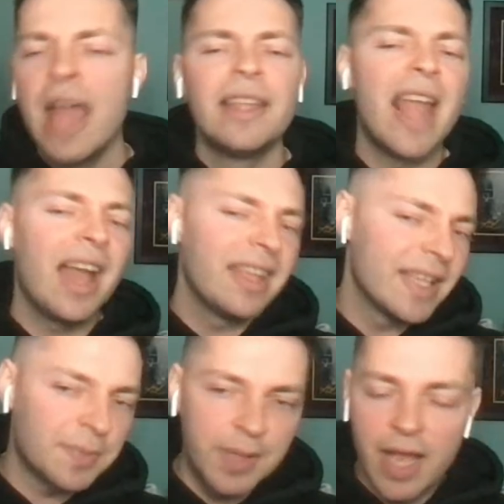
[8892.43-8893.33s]
Yeah,
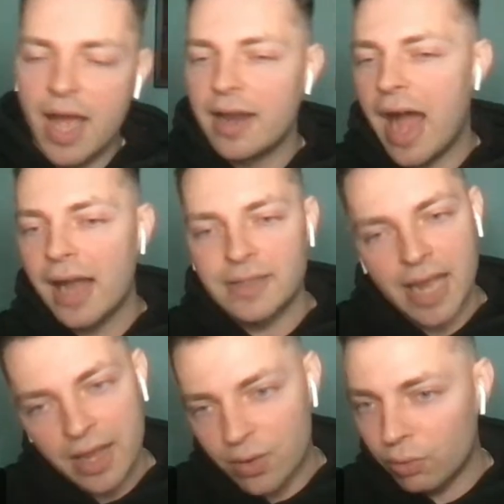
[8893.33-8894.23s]
ESPN hot
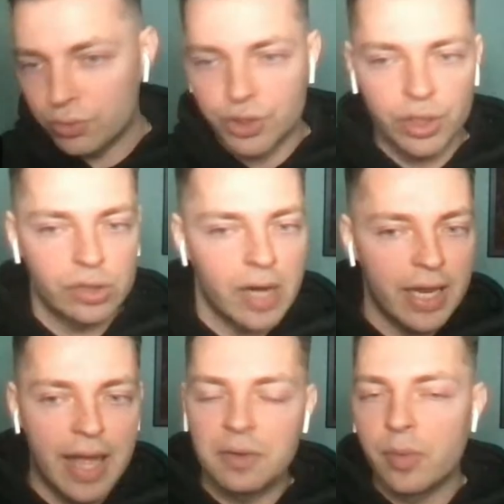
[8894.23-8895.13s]
take culture,
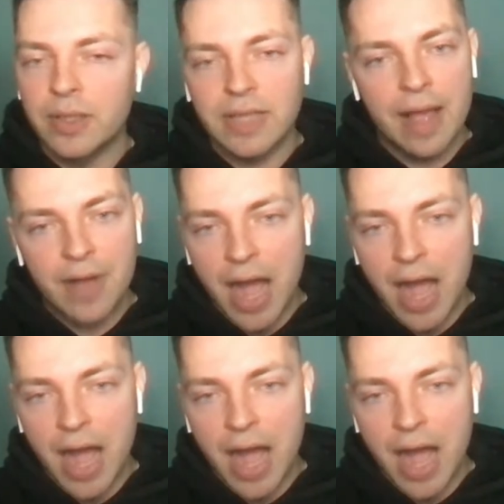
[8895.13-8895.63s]
right? Everyone wants to have a